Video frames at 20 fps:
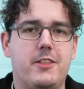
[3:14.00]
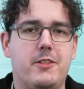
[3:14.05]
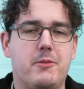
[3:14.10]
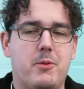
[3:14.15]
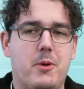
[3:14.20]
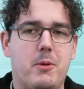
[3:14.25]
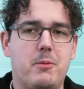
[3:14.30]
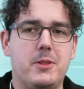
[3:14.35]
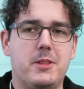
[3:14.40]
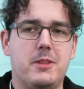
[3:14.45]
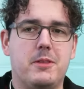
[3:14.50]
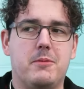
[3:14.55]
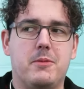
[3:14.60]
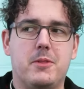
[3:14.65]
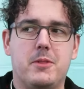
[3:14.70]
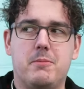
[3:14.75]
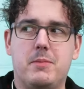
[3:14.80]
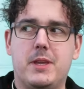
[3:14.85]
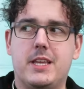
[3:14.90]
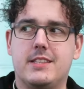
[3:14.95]
Probably the
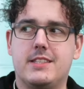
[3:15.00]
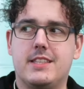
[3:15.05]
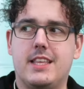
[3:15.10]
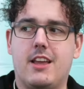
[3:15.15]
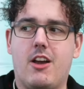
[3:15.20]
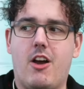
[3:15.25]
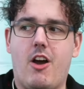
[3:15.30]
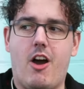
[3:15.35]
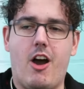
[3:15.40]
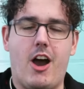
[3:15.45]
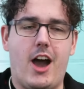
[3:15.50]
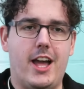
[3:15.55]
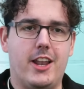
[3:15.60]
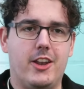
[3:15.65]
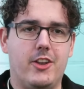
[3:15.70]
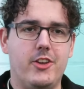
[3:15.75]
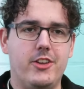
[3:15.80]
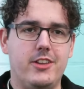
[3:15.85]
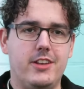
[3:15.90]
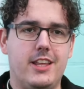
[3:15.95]
biggest thing I
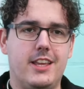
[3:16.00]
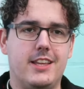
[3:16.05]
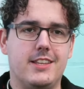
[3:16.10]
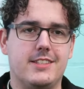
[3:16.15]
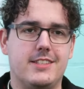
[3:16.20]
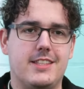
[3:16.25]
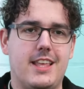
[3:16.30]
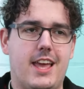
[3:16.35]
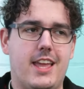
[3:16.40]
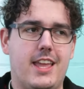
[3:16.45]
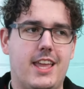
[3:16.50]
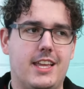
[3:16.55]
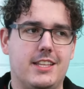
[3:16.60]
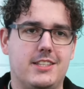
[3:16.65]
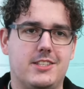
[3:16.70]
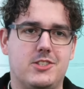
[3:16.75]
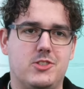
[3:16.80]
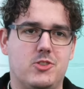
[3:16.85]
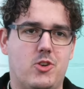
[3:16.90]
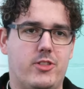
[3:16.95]
learned is that
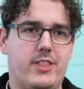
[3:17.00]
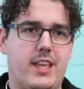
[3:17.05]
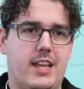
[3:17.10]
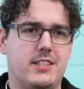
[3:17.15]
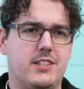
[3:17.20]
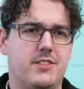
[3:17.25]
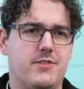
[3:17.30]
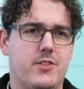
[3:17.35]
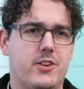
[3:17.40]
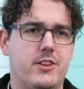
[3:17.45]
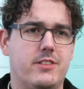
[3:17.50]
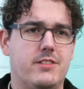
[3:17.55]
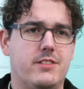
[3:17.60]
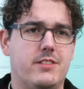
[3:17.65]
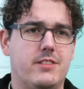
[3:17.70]
it's not that different.